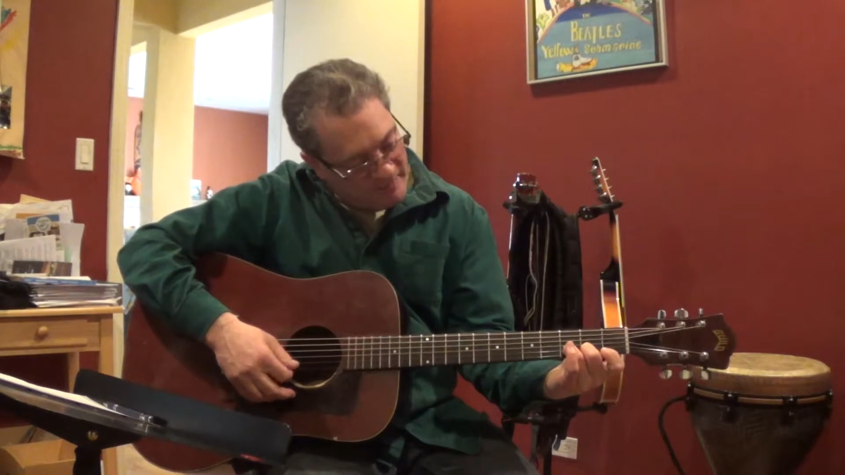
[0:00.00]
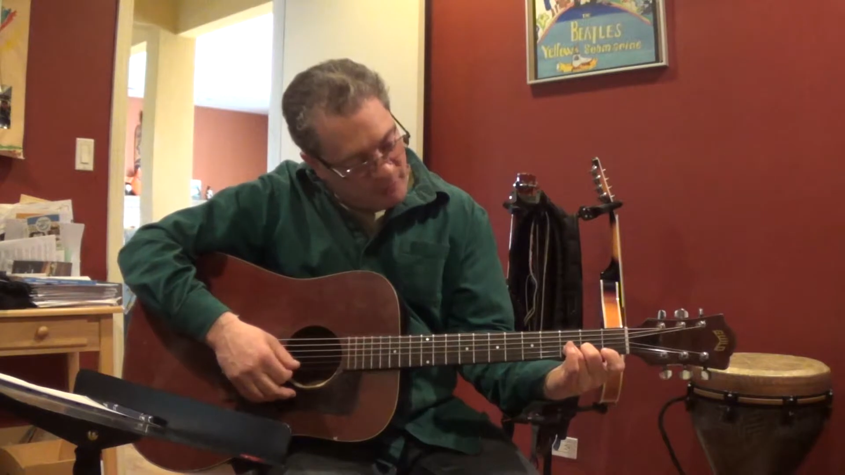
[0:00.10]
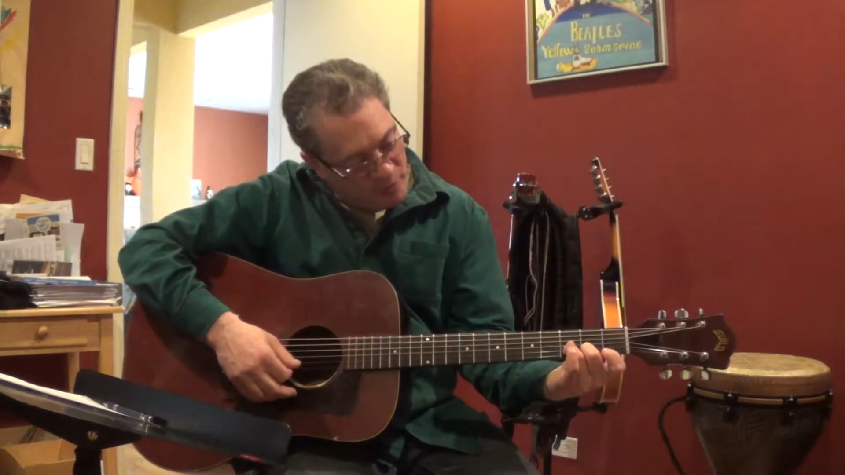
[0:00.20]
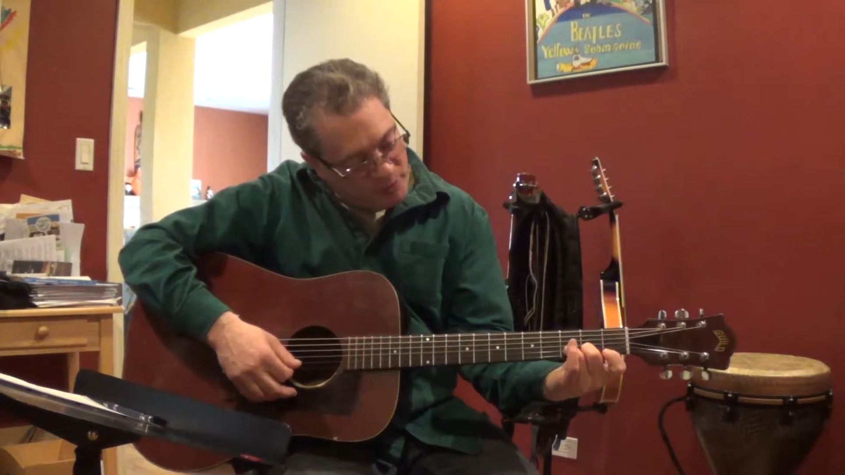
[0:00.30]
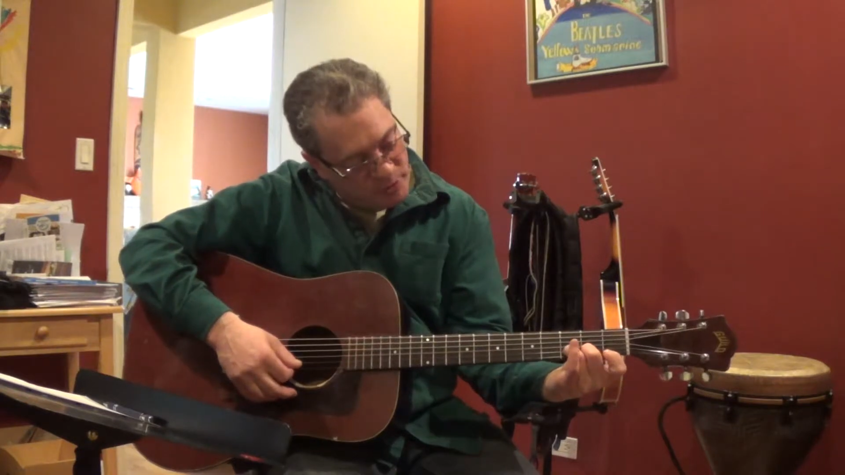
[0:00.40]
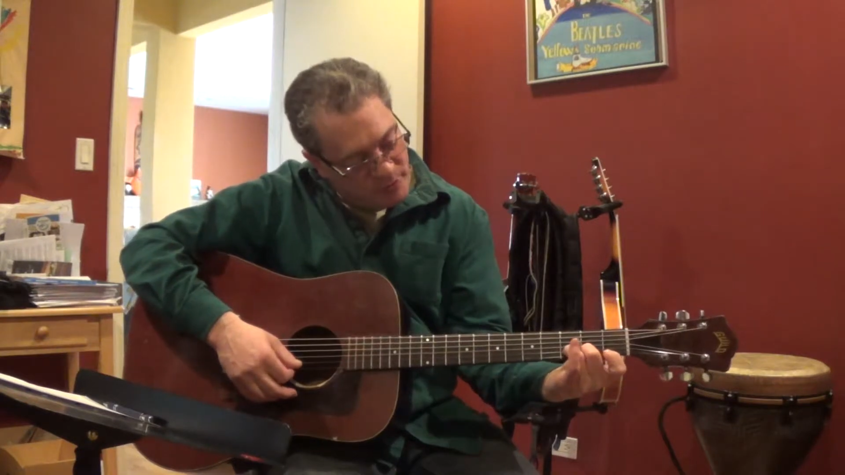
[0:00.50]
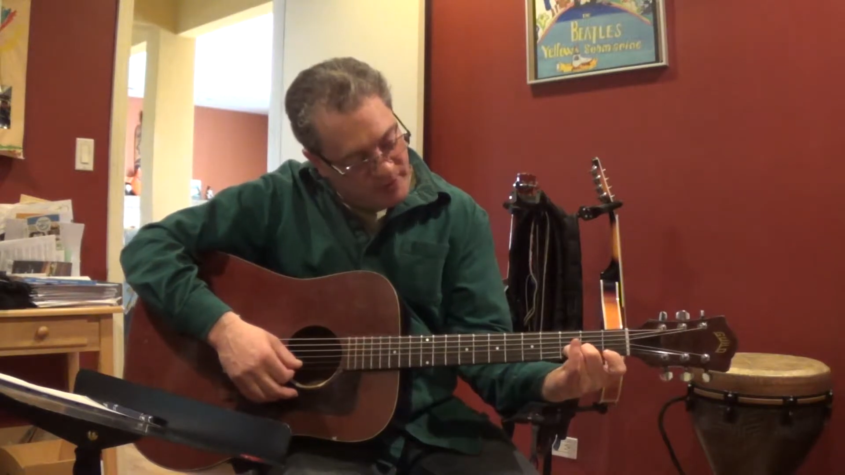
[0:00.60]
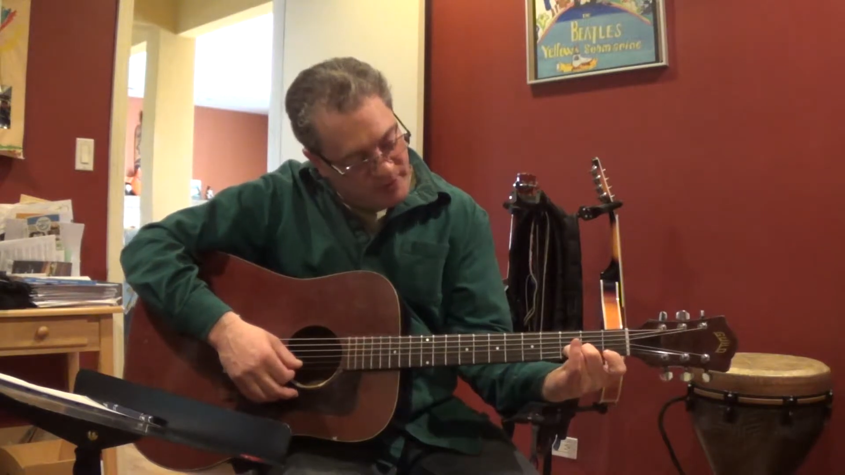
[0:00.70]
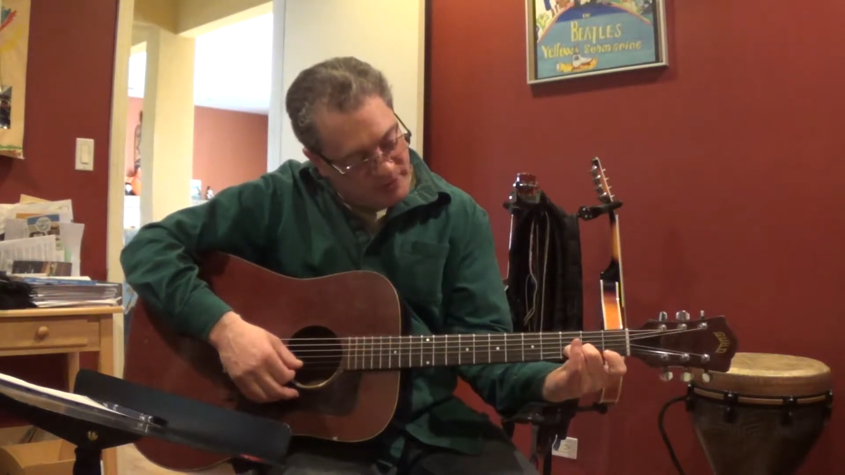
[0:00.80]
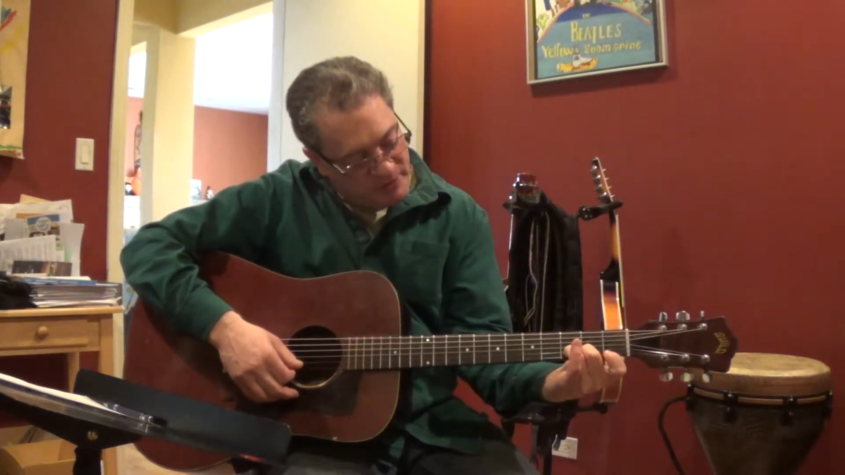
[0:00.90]
forth
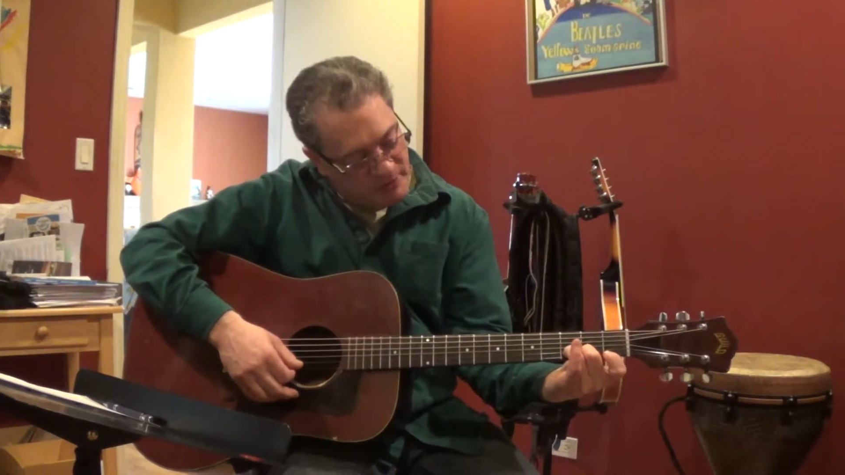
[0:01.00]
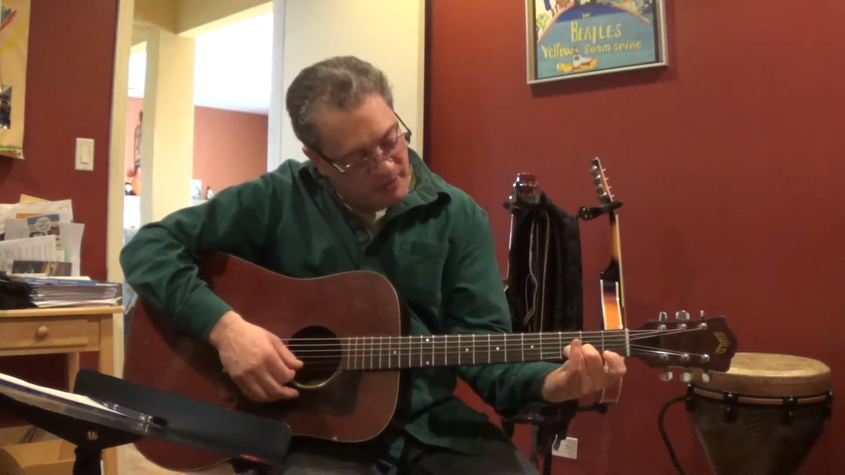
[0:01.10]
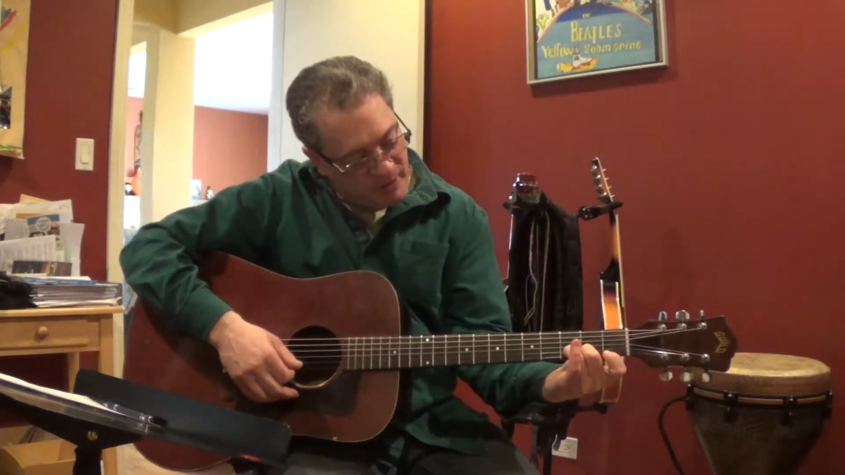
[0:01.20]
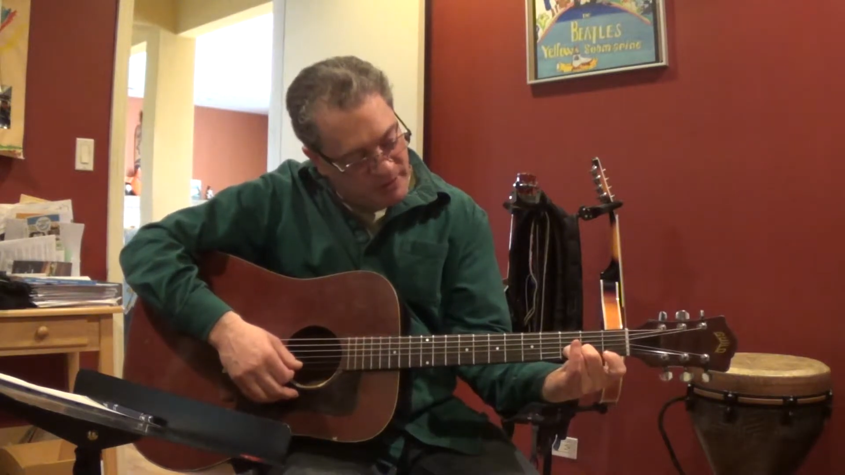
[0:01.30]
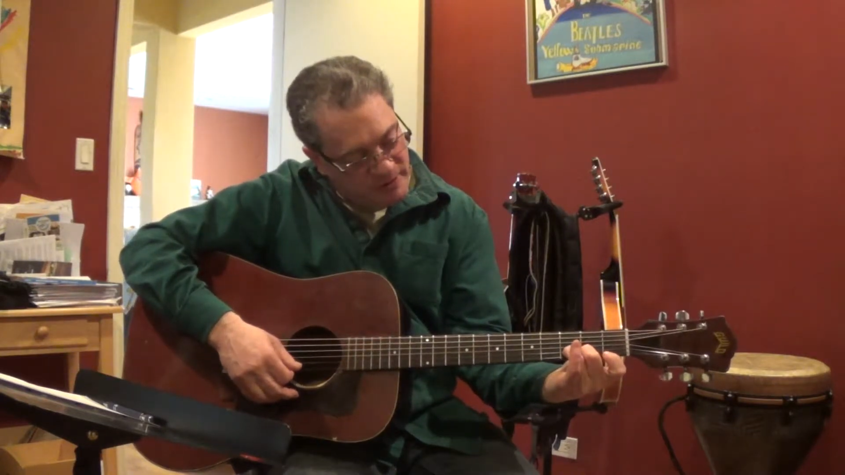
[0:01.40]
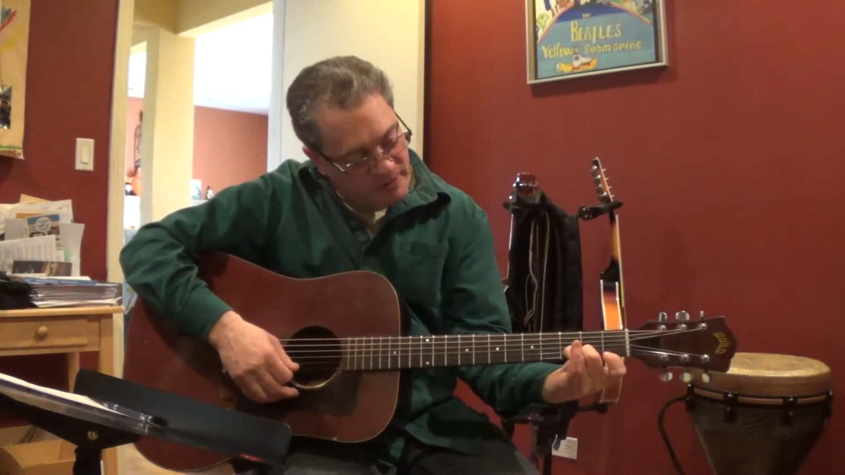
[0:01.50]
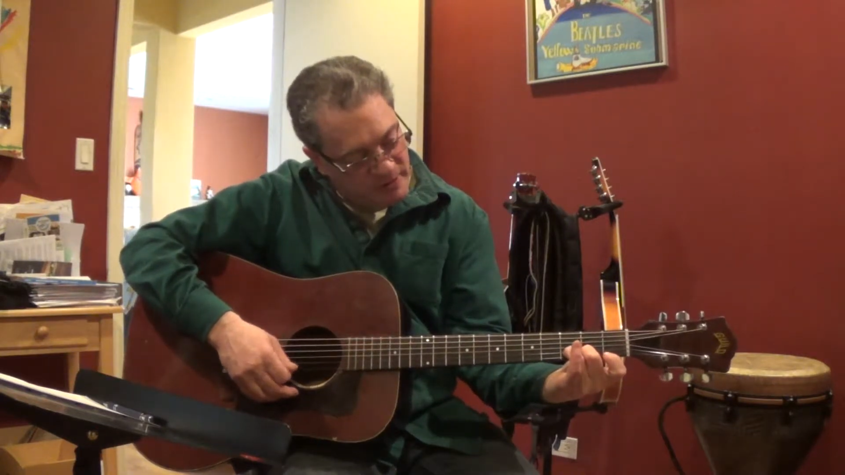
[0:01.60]
between these two notes